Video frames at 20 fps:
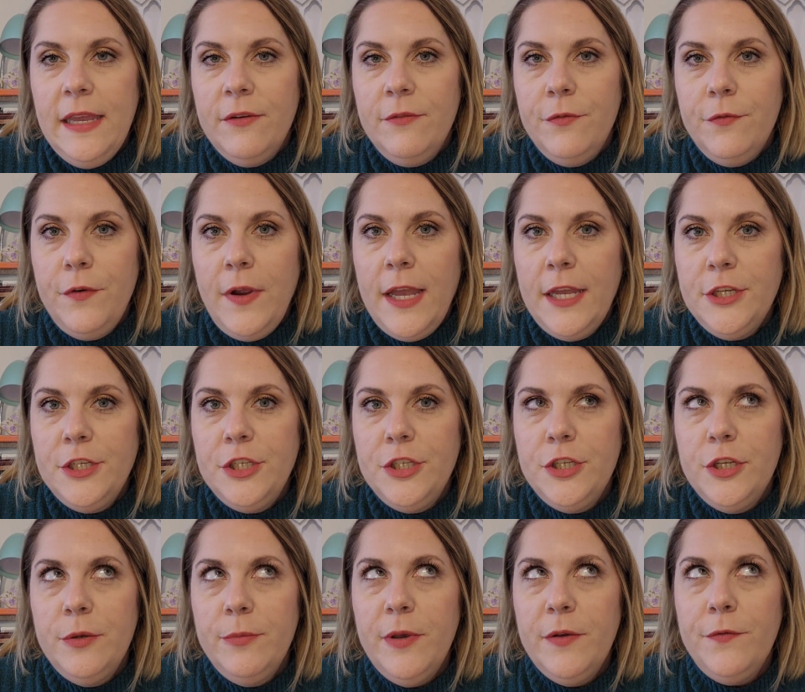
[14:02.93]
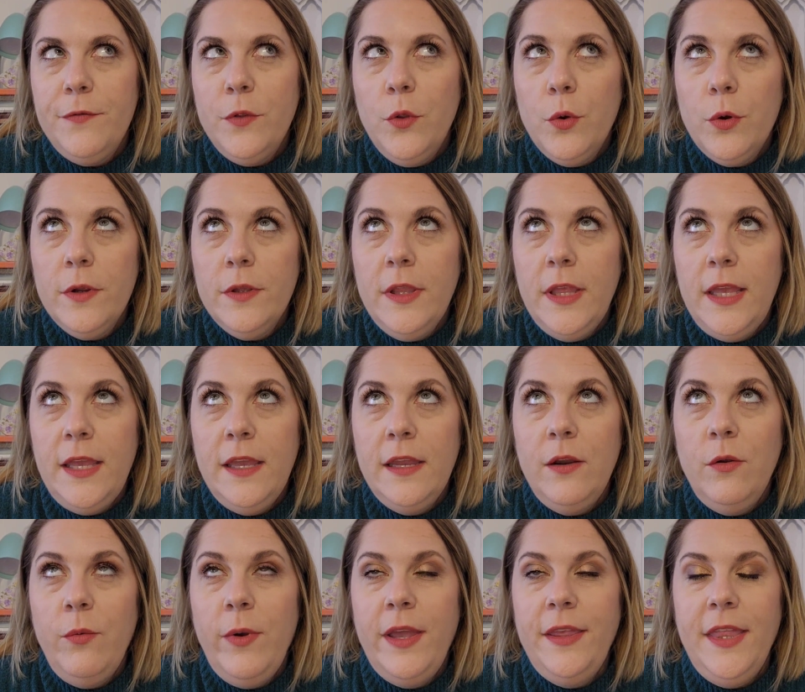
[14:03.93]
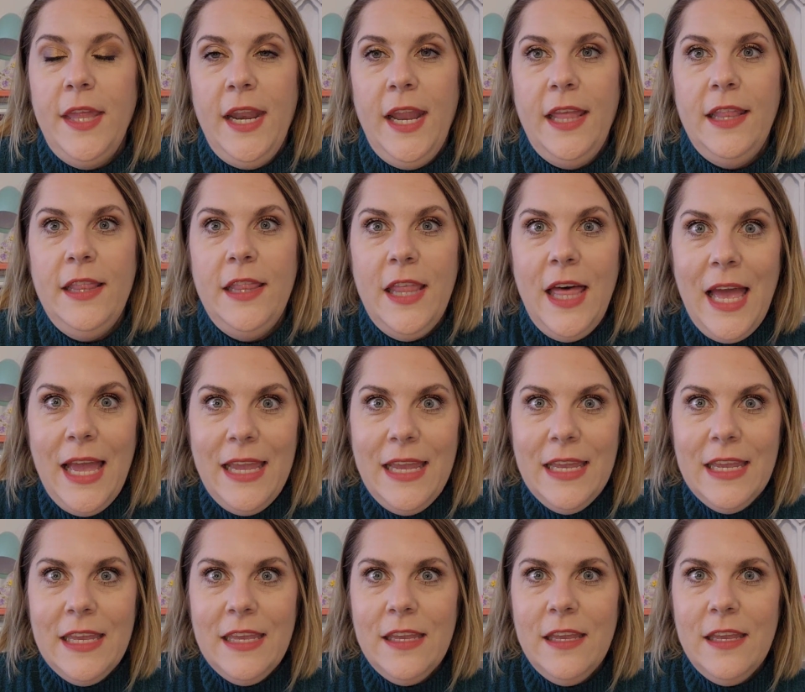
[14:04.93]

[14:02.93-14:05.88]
and fresh, but florally in a way that I like,